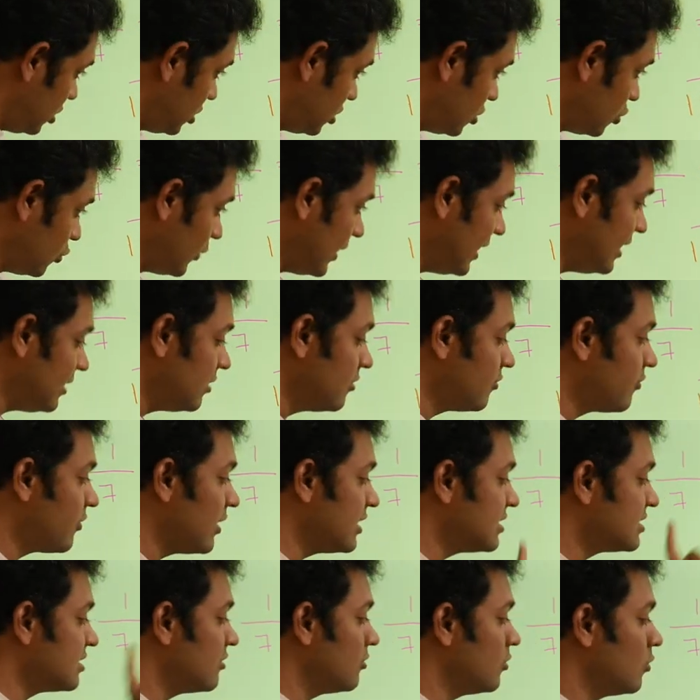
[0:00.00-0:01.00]

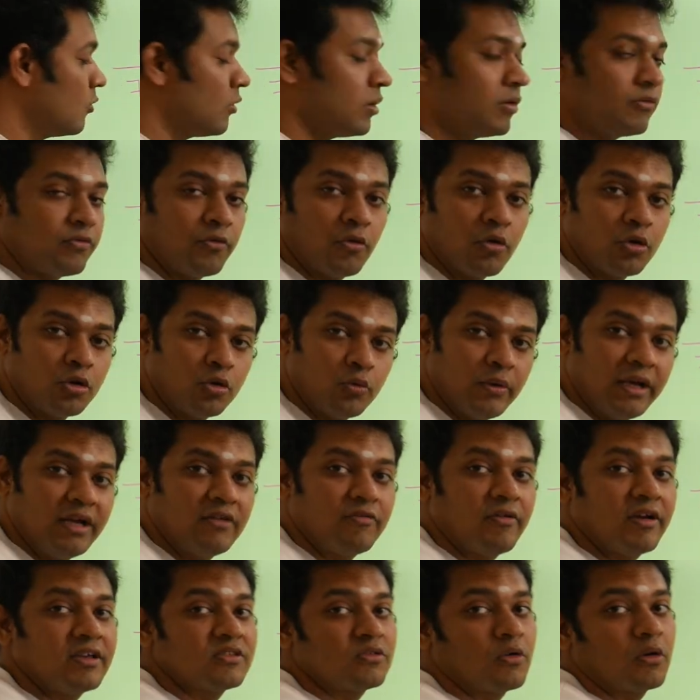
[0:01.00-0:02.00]
2857 on 4.
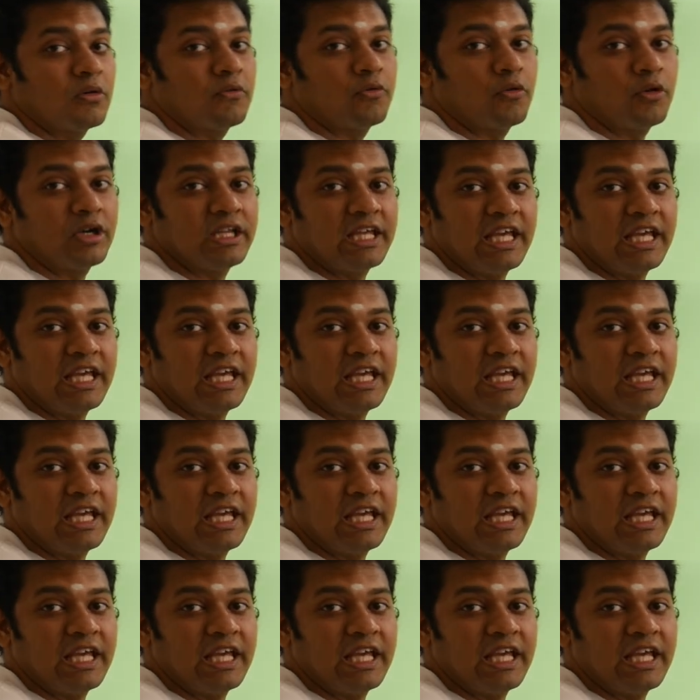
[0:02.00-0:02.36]
2857 on 4